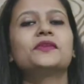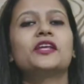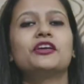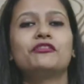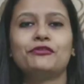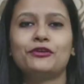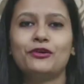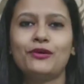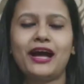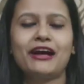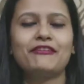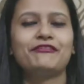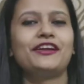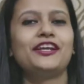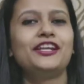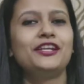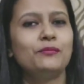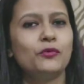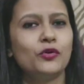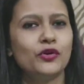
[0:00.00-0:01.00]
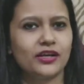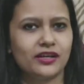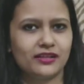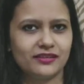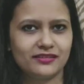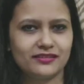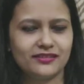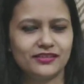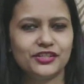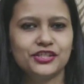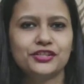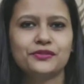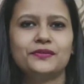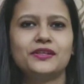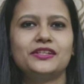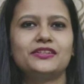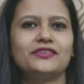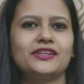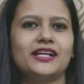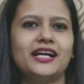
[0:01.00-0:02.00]
If you have any more concerns
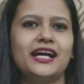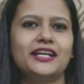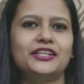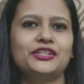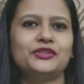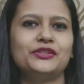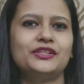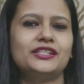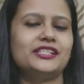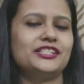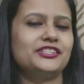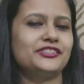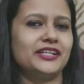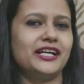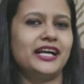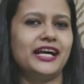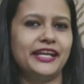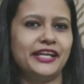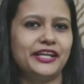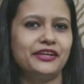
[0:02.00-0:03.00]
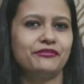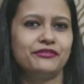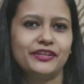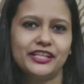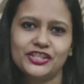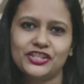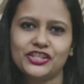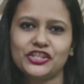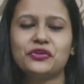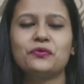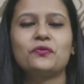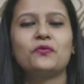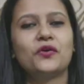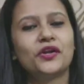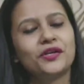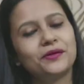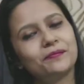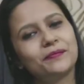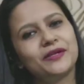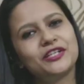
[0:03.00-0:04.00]
with regard to this, regarding which you
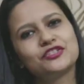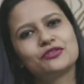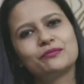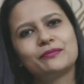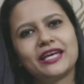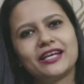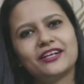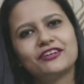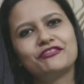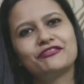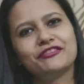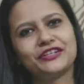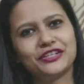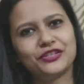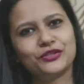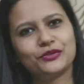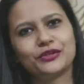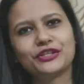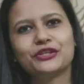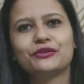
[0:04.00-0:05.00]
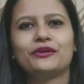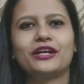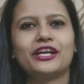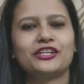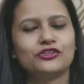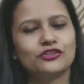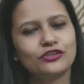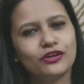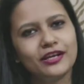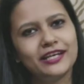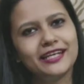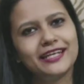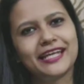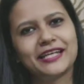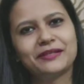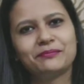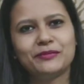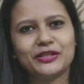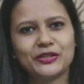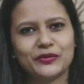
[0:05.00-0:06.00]
want me to make a video, you can surely
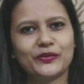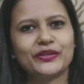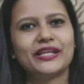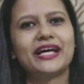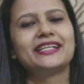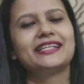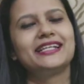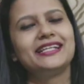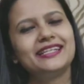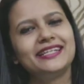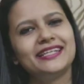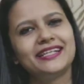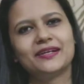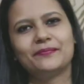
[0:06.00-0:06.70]
let me know that in the